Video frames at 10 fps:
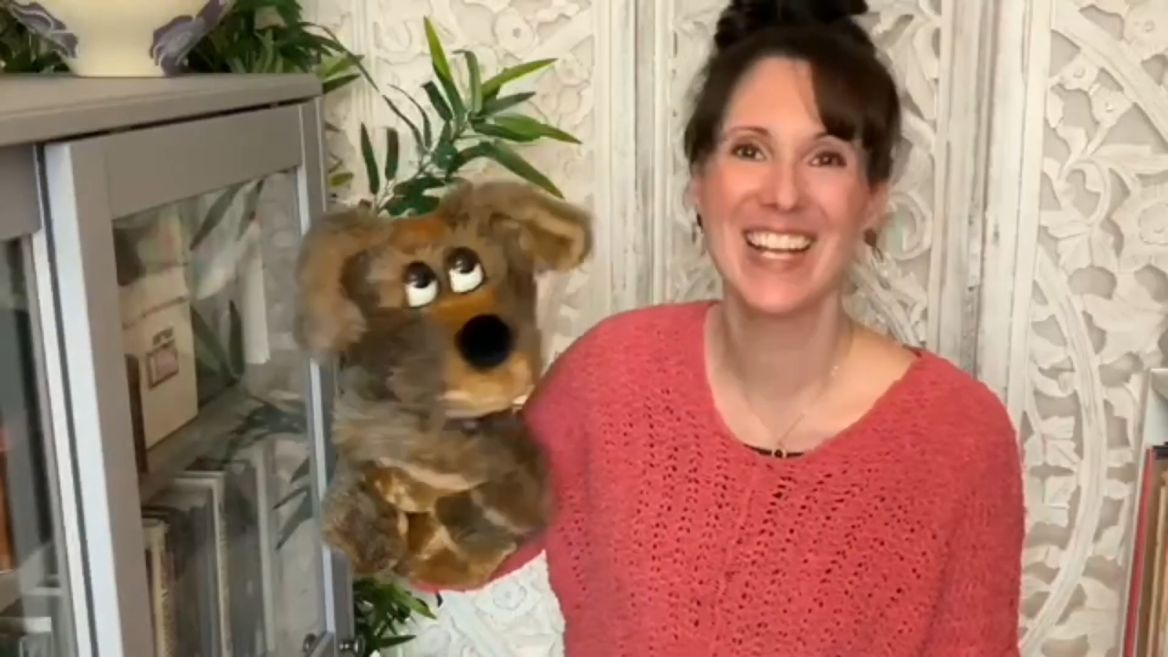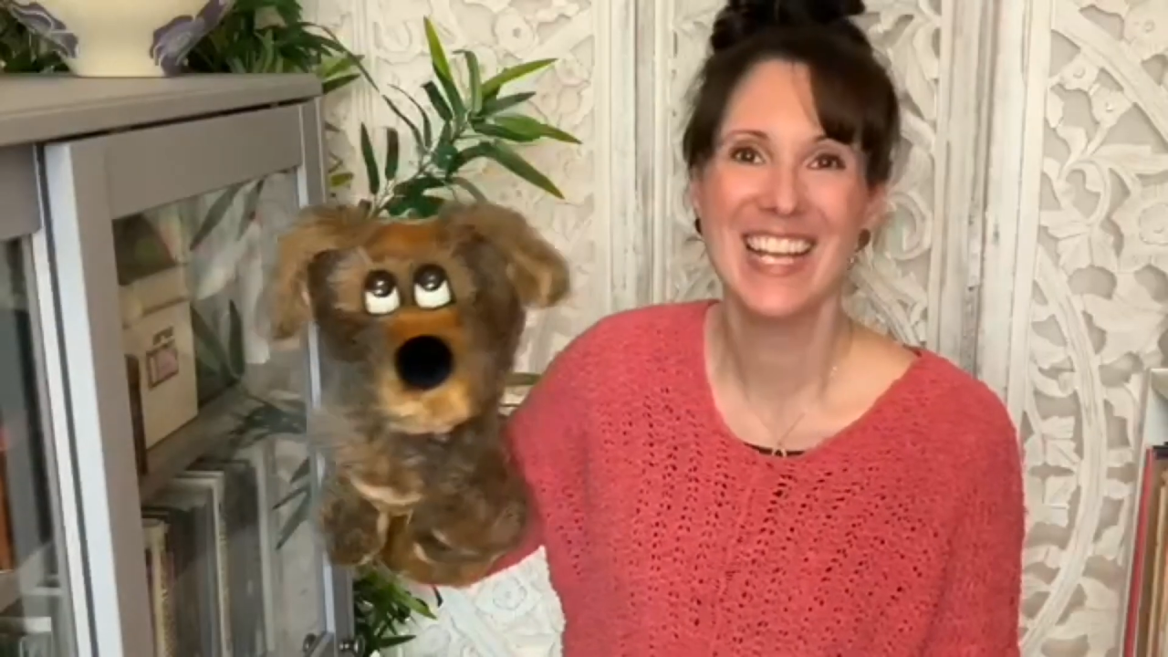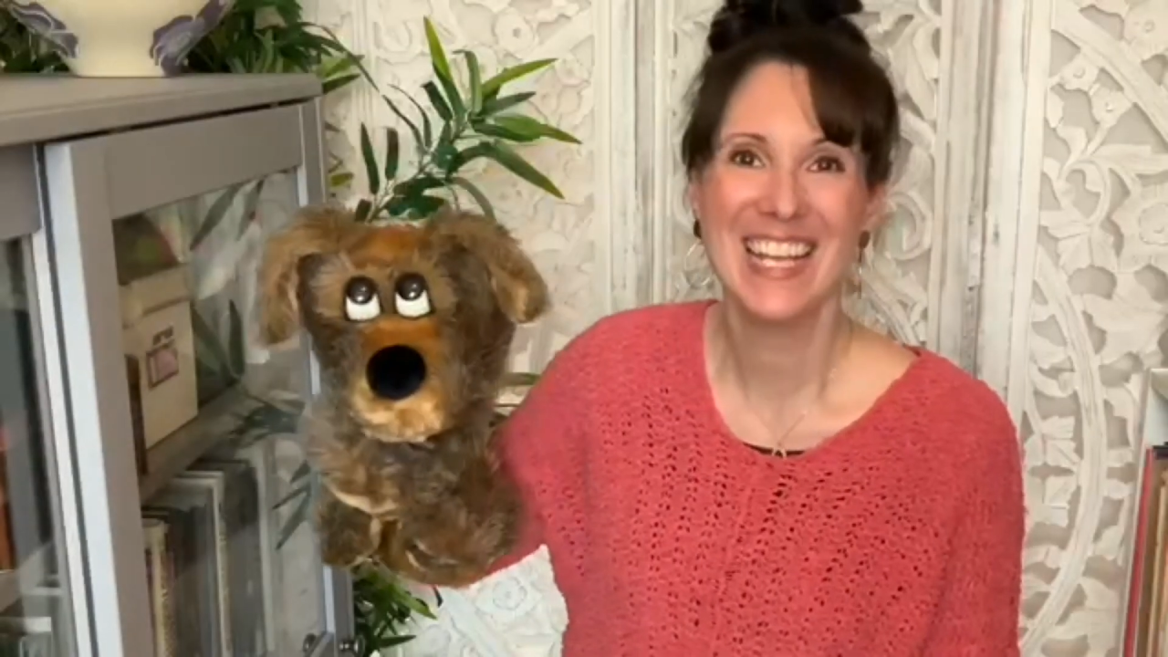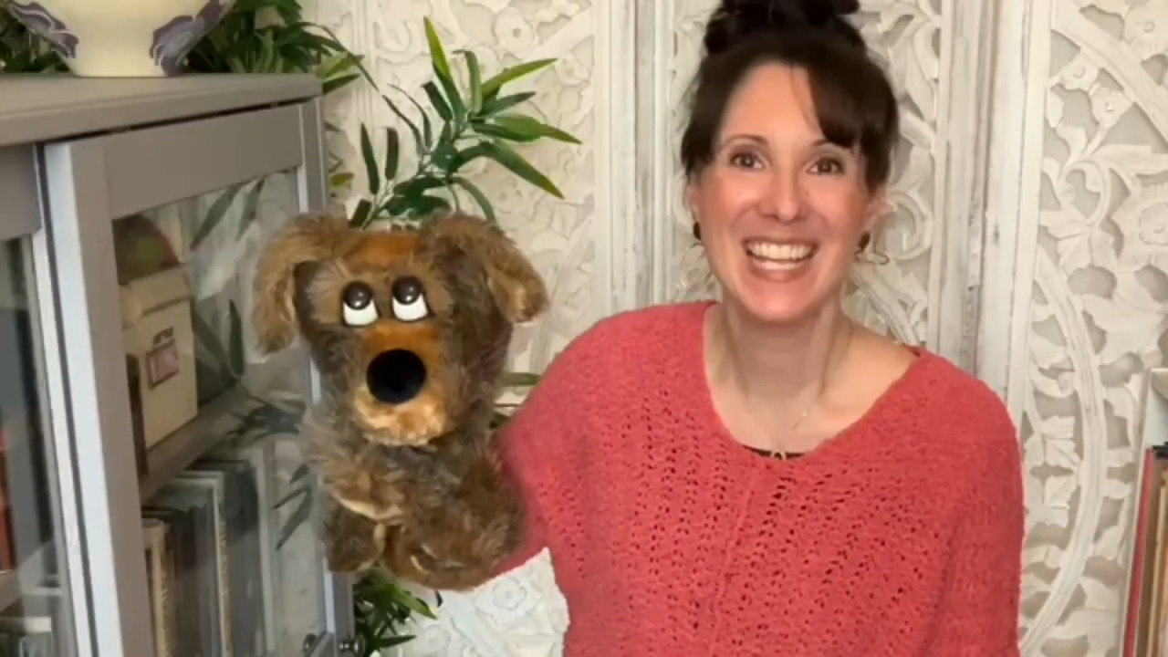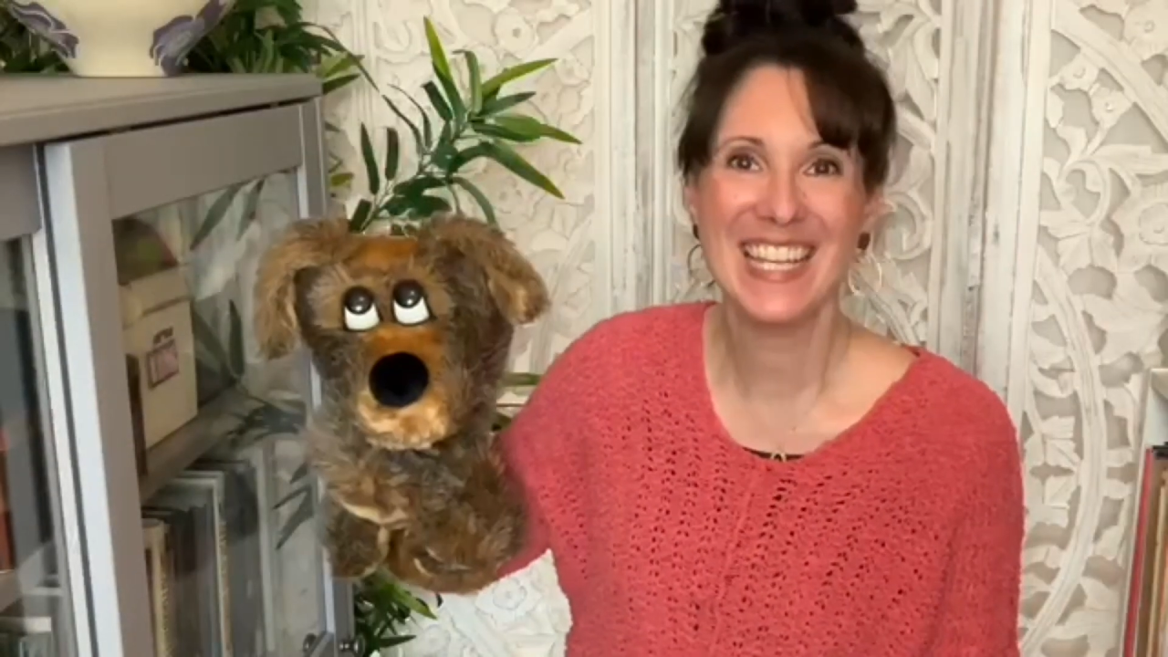
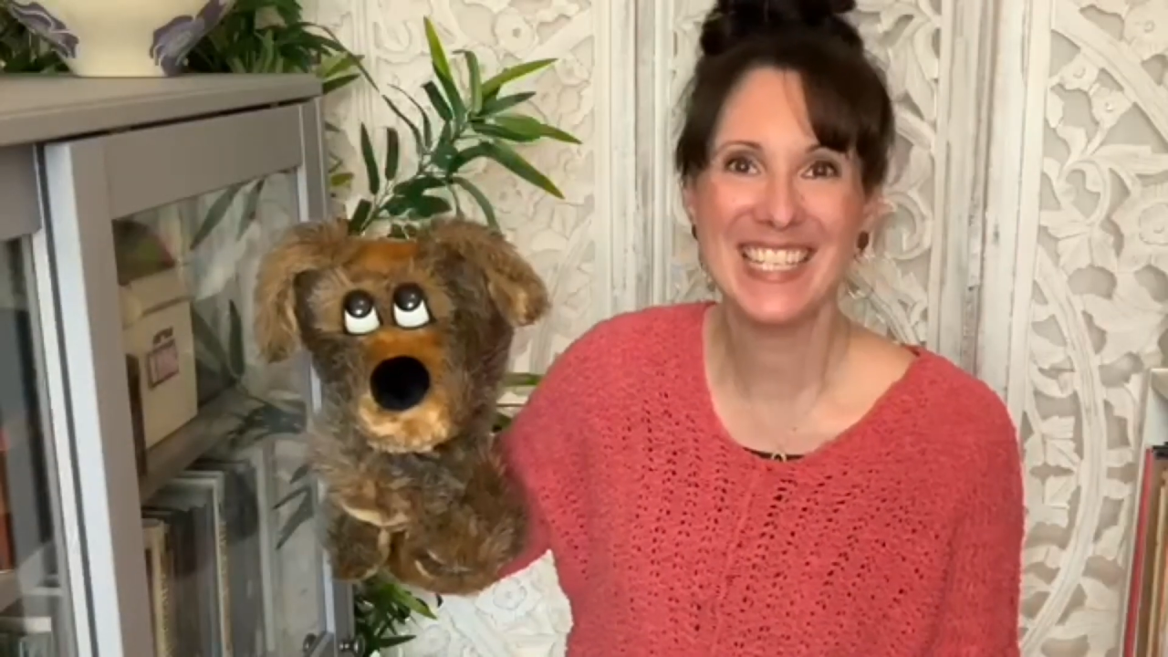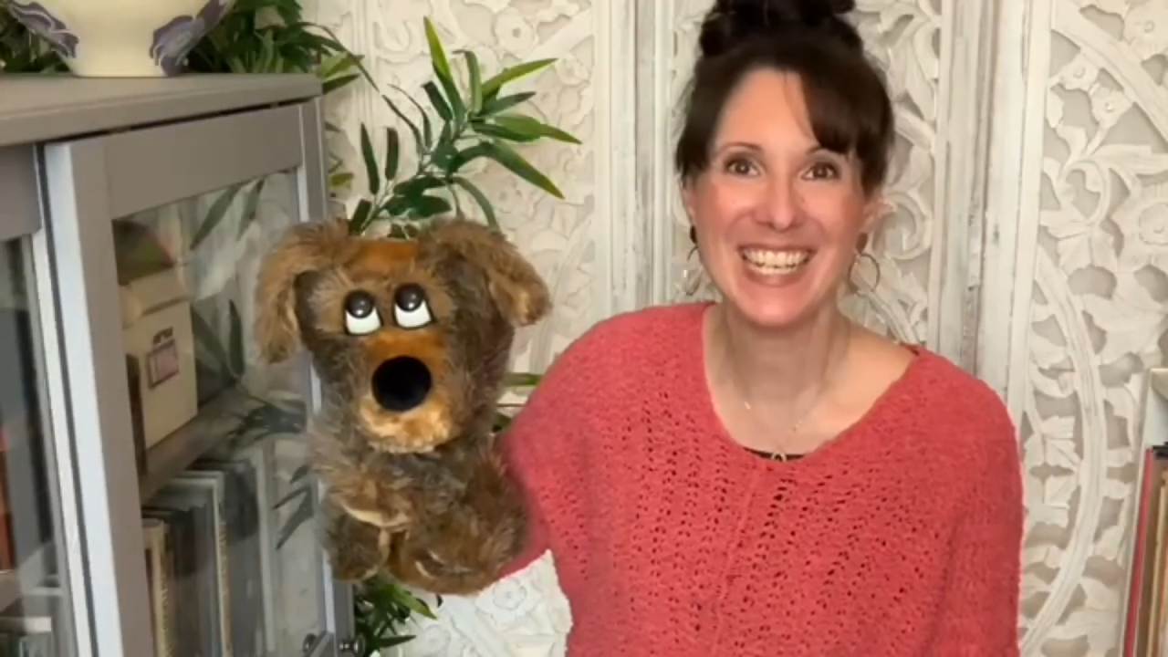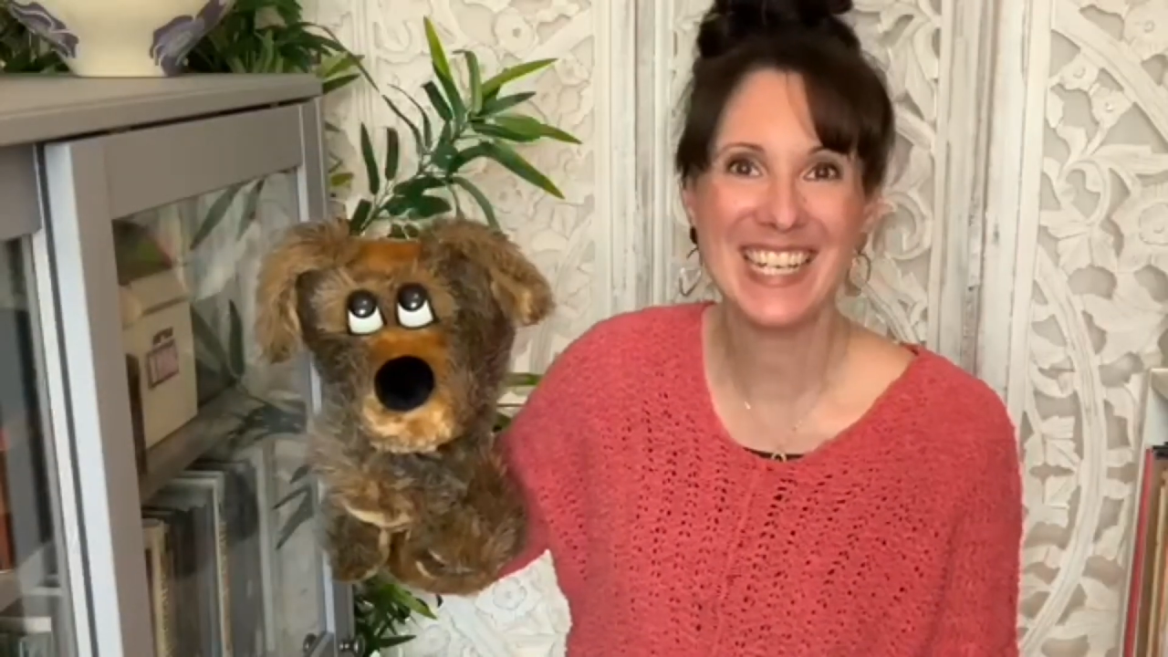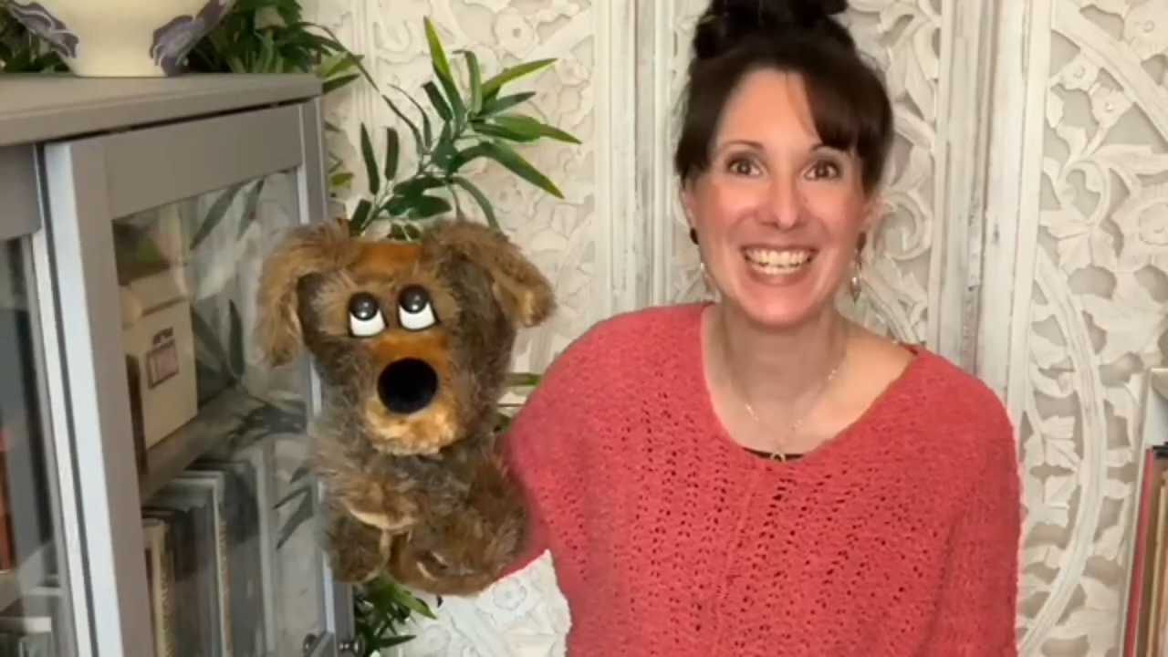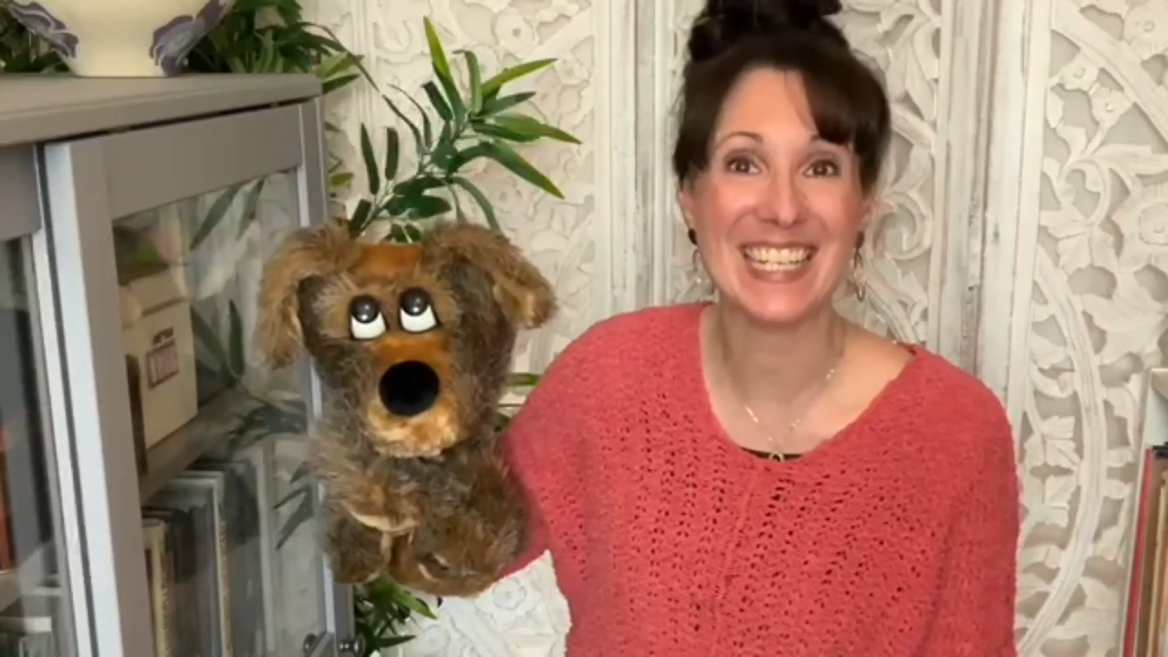he
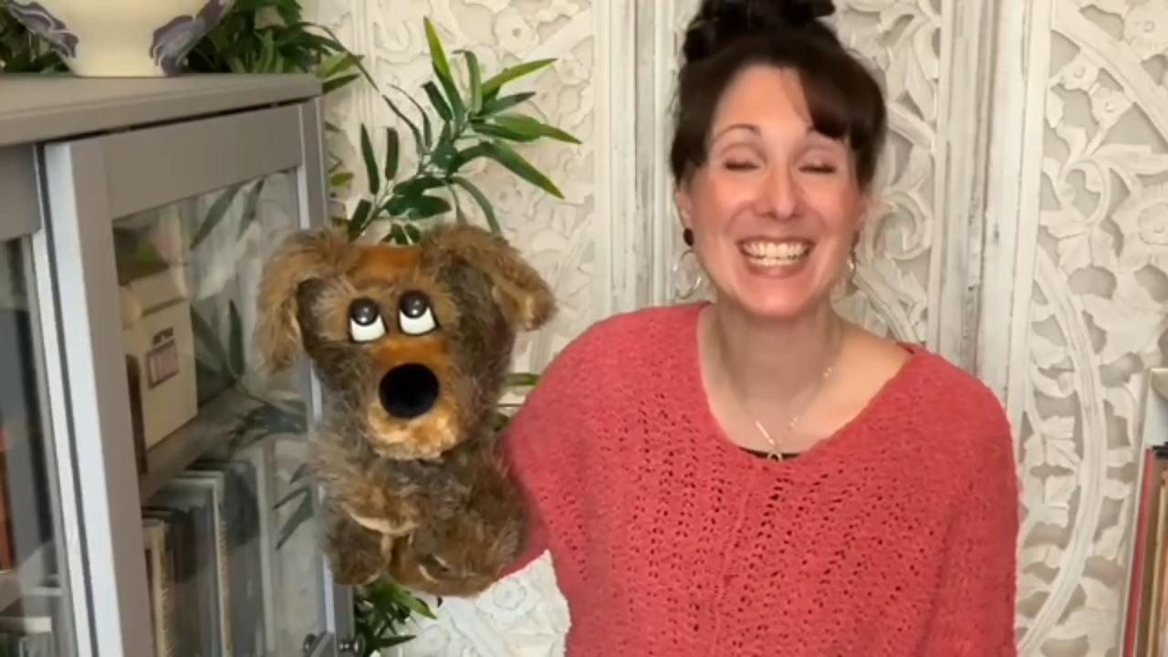didn't.